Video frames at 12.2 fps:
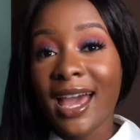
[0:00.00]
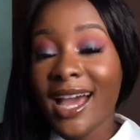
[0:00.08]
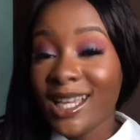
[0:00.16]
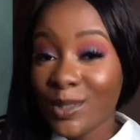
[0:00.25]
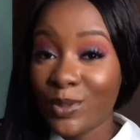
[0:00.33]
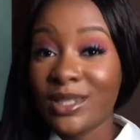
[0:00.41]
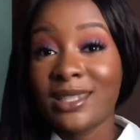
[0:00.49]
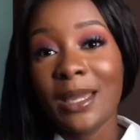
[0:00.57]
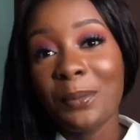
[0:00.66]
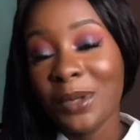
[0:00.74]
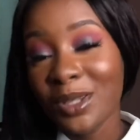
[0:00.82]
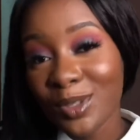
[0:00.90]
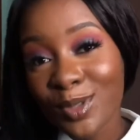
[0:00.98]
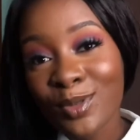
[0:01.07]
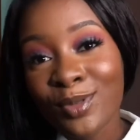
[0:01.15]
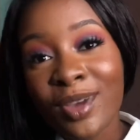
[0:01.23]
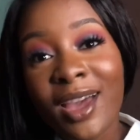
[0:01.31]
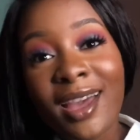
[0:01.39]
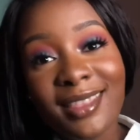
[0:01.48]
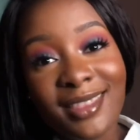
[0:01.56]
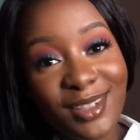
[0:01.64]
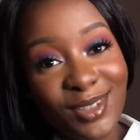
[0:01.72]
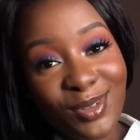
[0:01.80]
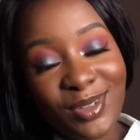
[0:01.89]
as we step into the
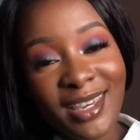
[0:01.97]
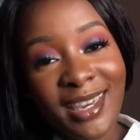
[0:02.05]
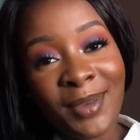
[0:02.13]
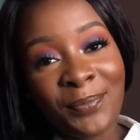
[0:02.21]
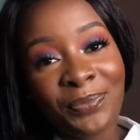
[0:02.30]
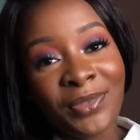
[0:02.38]
new year.